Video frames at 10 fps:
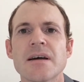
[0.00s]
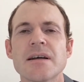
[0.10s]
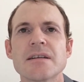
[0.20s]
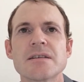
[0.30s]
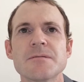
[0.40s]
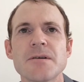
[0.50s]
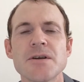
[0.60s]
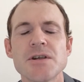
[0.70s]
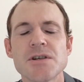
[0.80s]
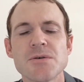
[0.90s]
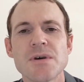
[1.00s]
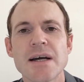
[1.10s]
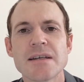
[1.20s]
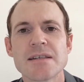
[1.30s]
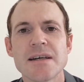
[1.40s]
It's a very short
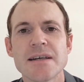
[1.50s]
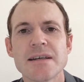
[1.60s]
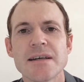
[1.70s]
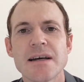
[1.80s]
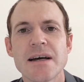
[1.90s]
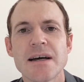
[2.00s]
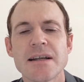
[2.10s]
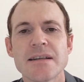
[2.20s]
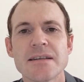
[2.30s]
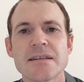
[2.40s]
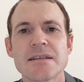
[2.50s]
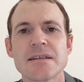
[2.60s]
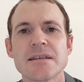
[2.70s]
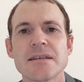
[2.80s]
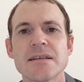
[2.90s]
essay, and
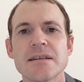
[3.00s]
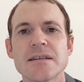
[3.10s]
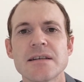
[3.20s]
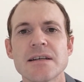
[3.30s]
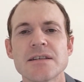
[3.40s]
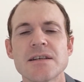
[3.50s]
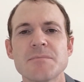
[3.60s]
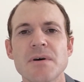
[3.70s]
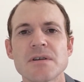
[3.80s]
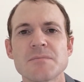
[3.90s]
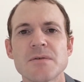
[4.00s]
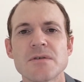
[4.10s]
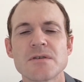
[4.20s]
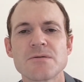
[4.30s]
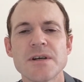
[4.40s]
it's actually possible
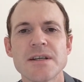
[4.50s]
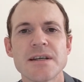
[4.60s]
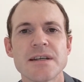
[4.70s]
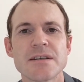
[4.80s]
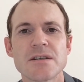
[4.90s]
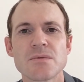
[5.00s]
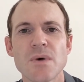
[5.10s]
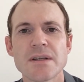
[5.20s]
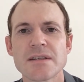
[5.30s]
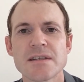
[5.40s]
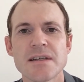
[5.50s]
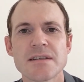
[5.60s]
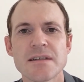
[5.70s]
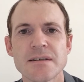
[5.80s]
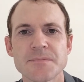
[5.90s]
to read it in just one
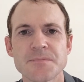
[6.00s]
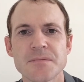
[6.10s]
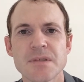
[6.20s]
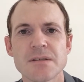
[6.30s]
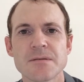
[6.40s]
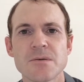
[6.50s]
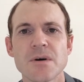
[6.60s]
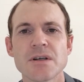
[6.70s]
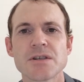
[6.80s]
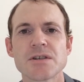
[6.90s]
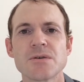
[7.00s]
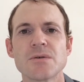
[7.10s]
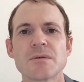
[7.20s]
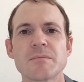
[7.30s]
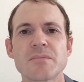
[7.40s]
sitting. It's quite
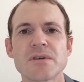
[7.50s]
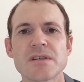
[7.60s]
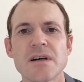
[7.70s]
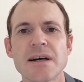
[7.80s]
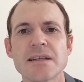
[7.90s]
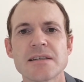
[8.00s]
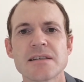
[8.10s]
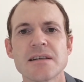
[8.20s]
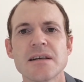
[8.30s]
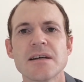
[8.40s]
short and precise.